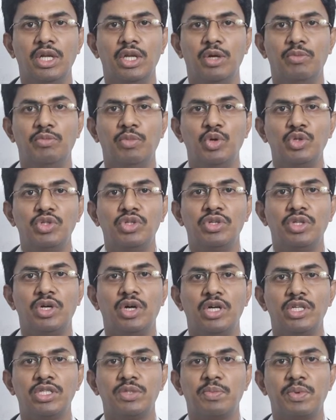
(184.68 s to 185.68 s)
Now, most of the
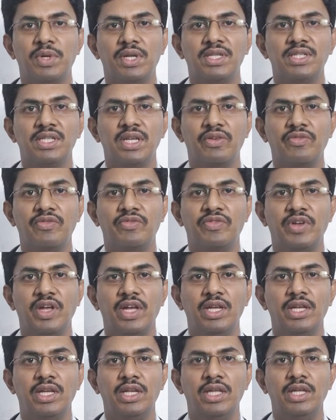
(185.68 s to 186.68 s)
hospitals have
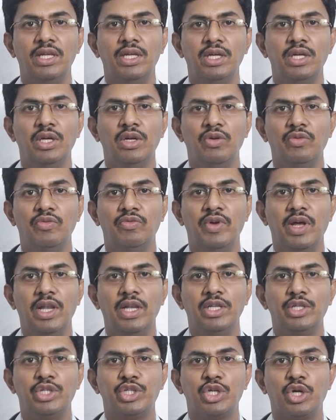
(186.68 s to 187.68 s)
fairly
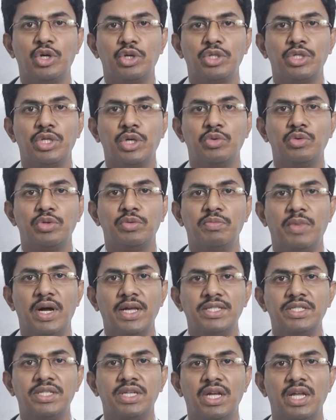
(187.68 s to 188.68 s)
well chalked out
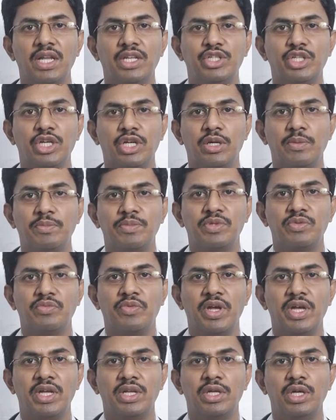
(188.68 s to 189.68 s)
master health checkups
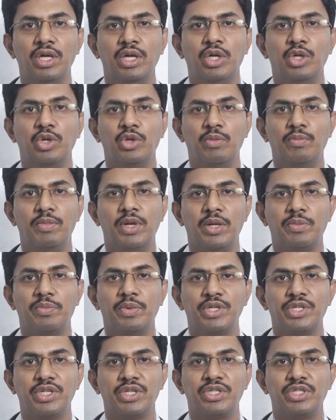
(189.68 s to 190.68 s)
where your blood
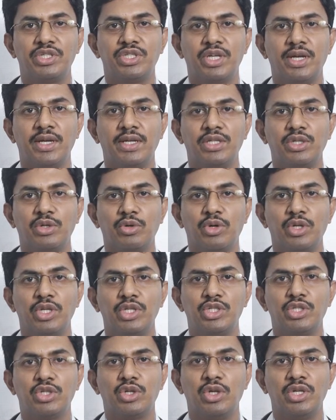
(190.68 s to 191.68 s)
pressure is checked, your
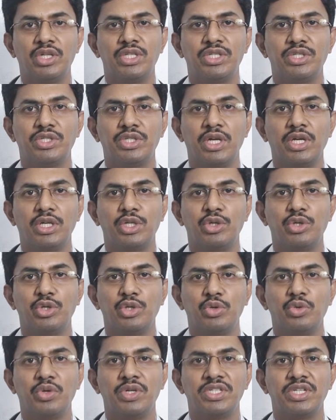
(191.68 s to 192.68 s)
cholesterol is checked, your
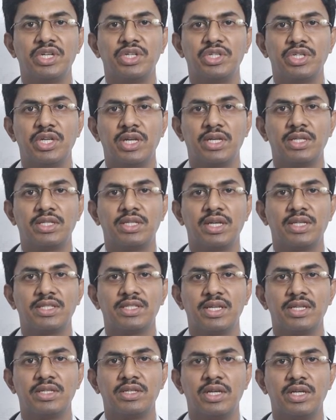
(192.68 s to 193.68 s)
sugars are checked,
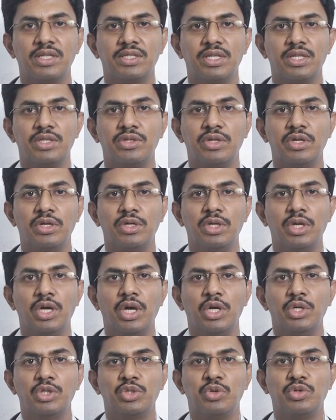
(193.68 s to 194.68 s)
etc.,
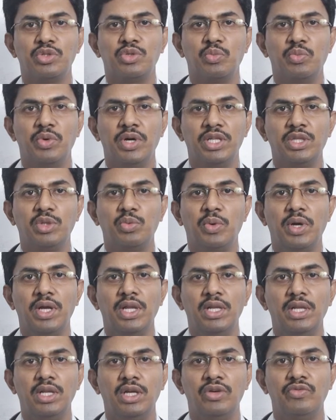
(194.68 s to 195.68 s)
etc. So it's
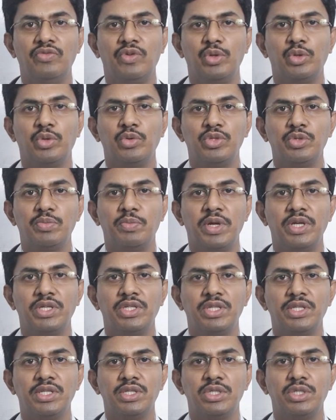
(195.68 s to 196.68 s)
worthwhile for those
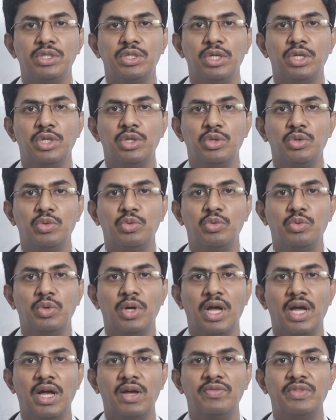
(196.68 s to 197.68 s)
patients to
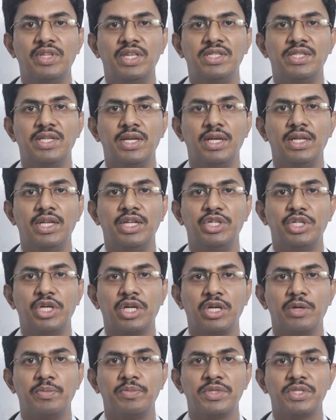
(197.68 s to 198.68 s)
have these yearly
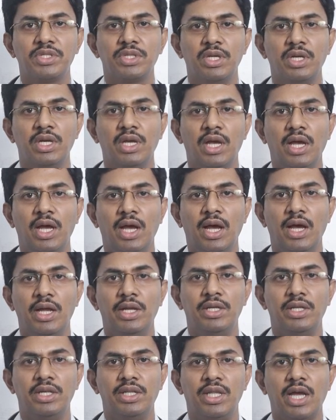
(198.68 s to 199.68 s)
checkups,
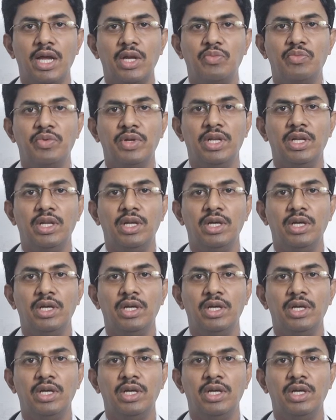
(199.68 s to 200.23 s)
and that will